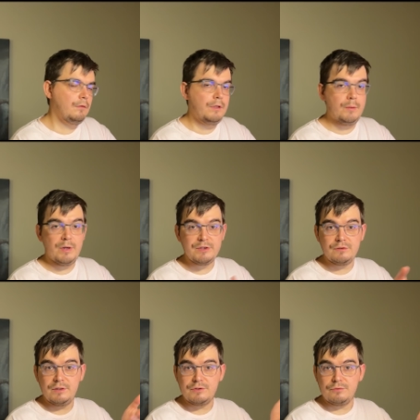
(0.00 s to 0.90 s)

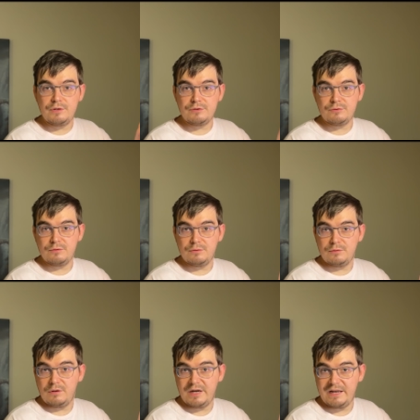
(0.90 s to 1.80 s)
Imagine that you need
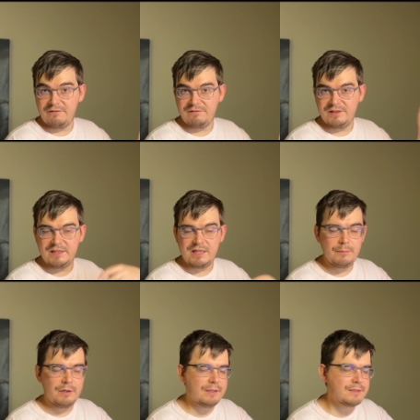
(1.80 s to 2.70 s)
to have
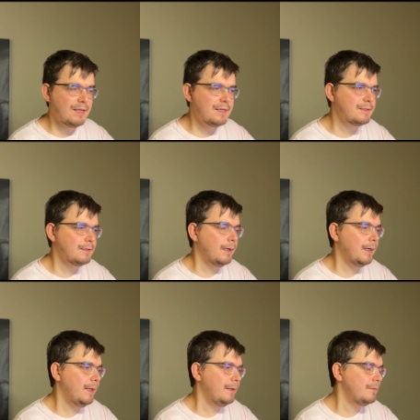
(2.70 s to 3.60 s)
dynamically sized
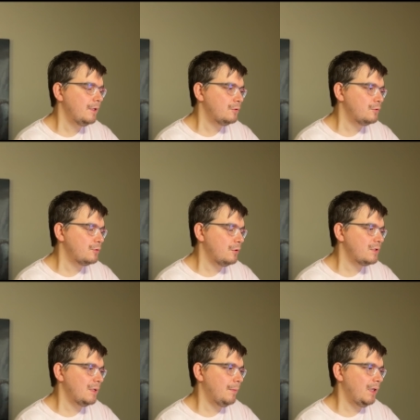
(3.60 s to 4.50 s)
array to store
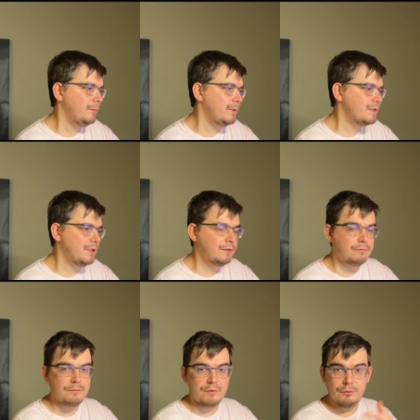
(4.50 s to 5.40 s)
some elements and
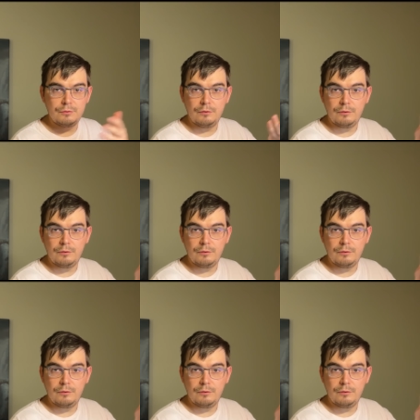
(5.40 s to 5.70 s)
you don't